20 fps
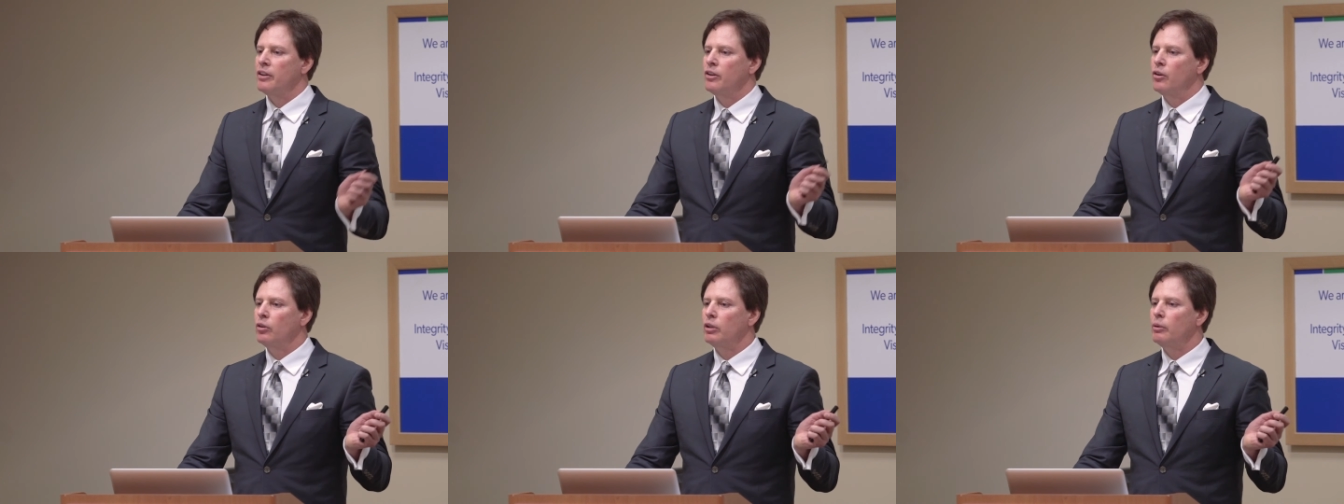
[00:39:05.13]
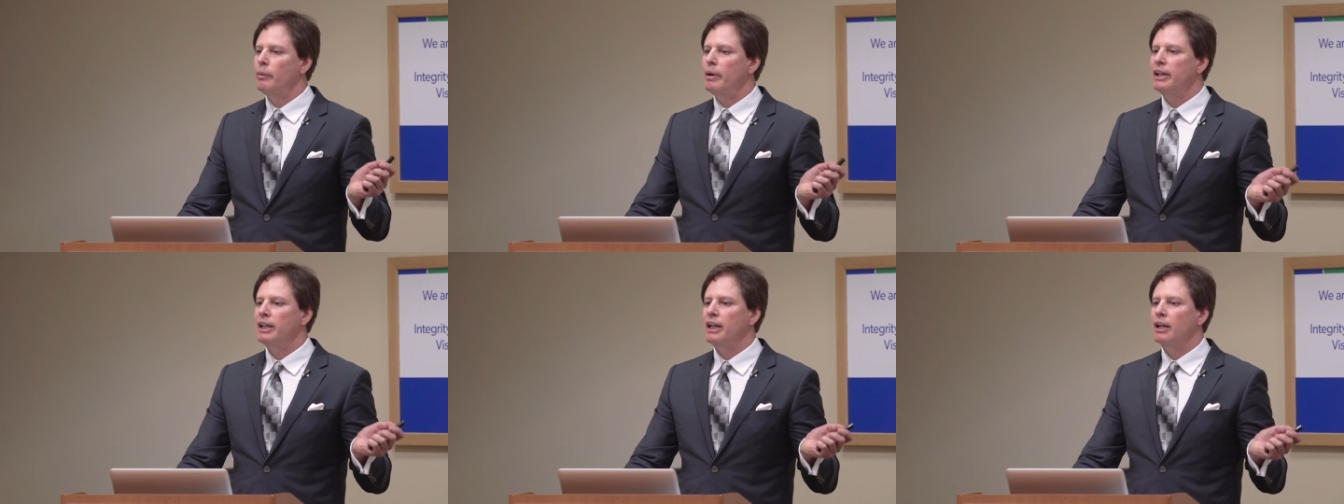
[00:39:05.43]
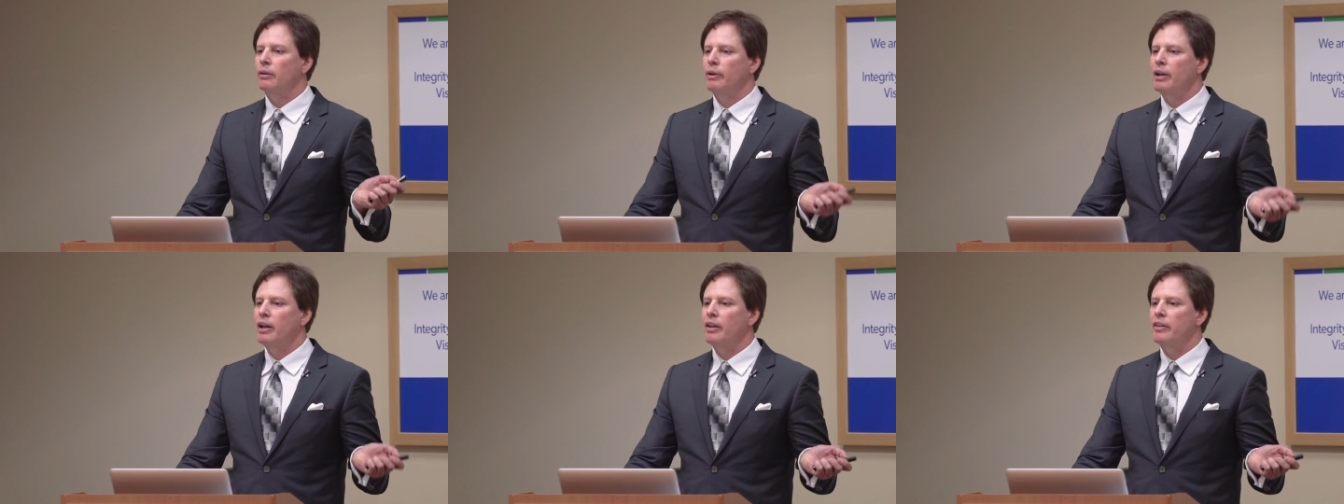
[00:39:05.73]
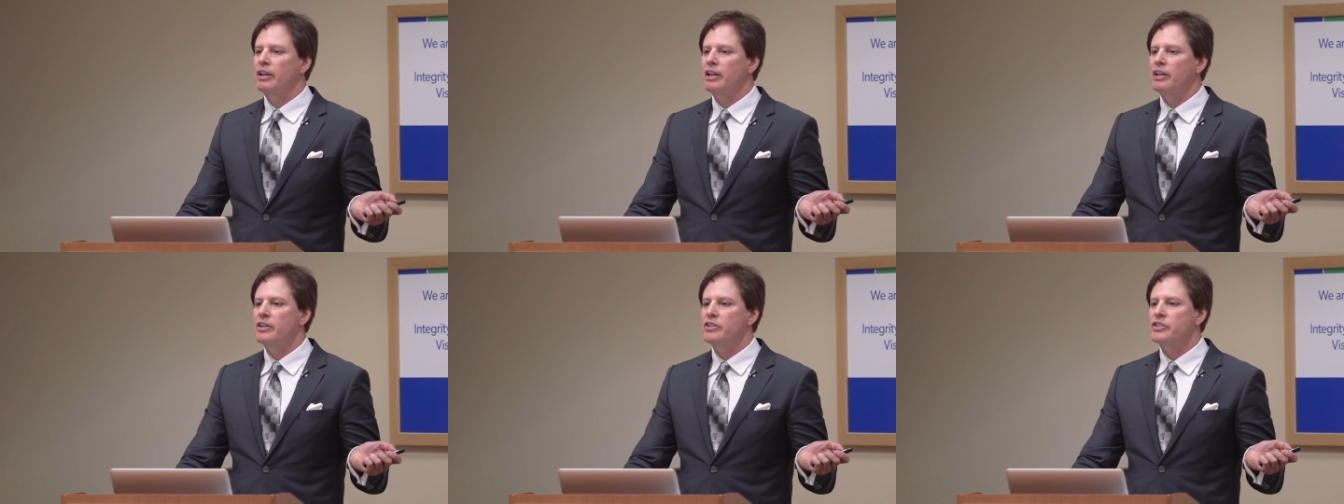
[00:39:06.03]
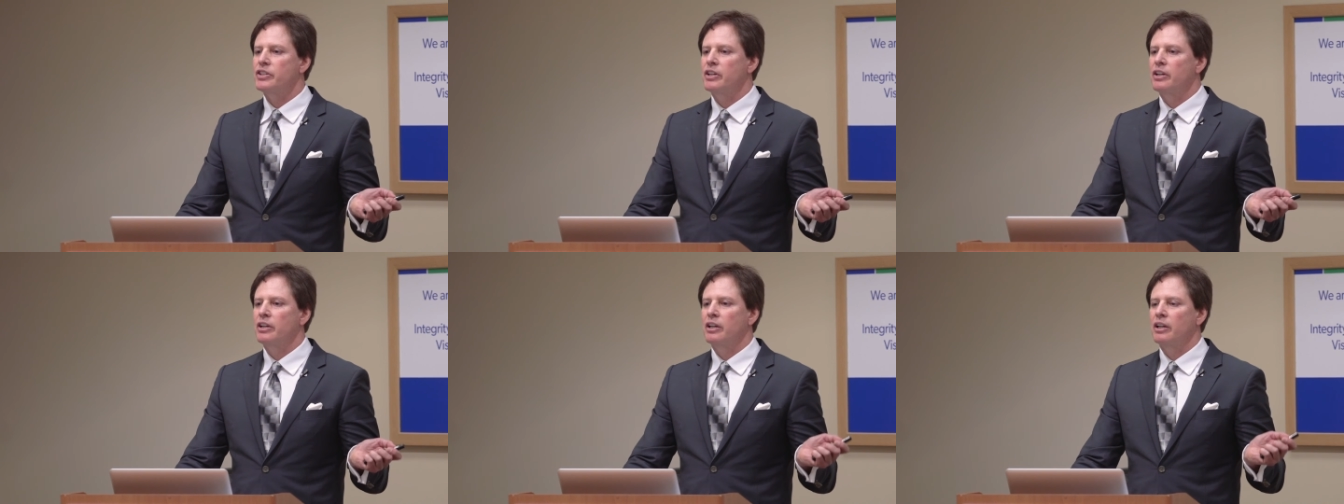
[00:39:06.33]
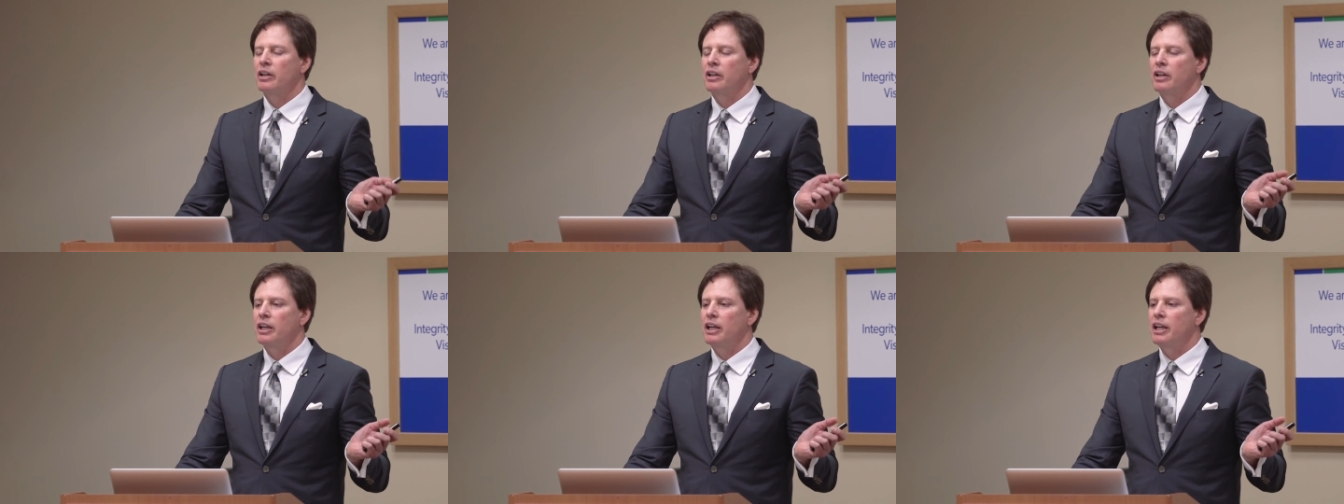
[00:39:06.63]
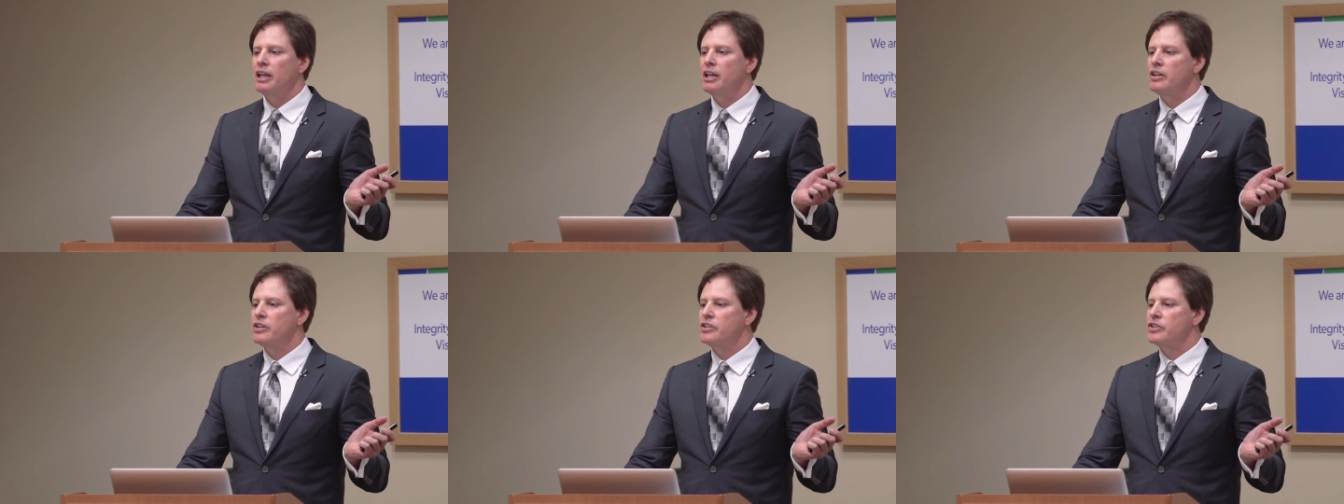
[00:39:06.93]
The only way to get rid of these
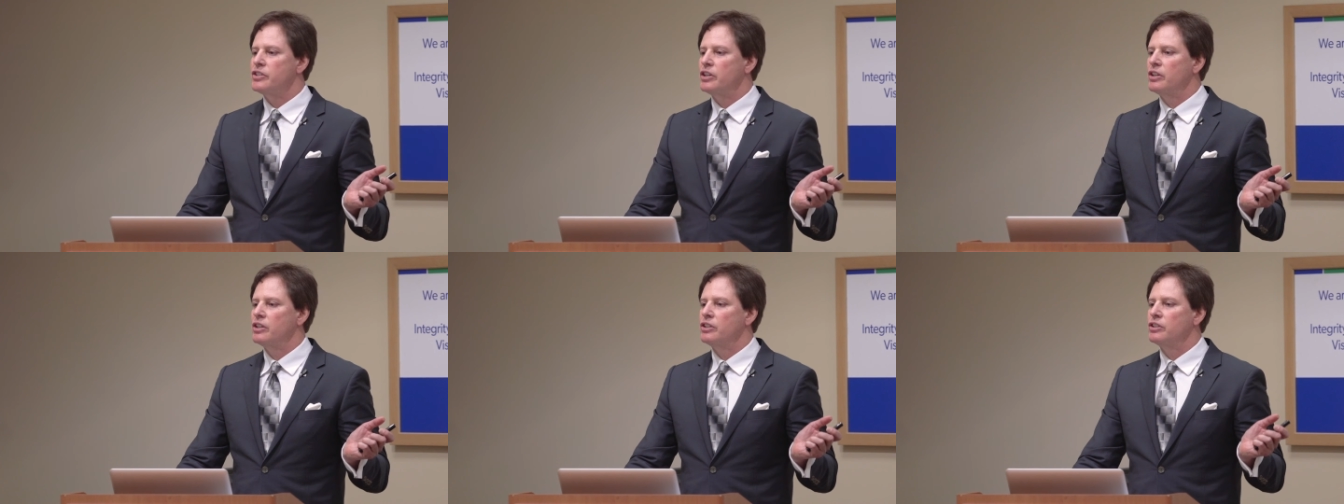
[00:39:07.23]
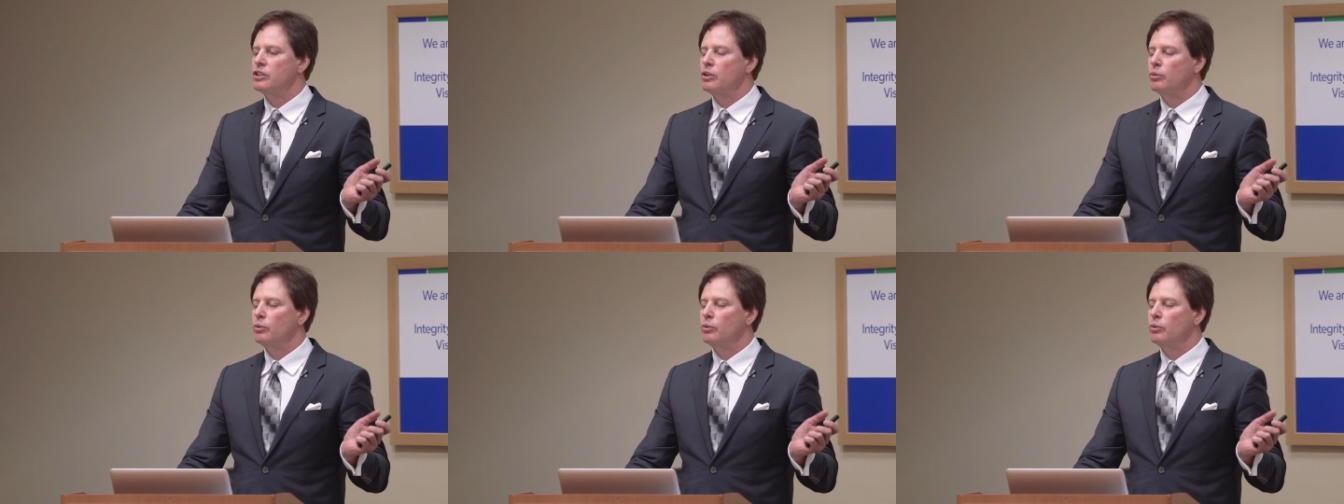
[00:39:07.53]
is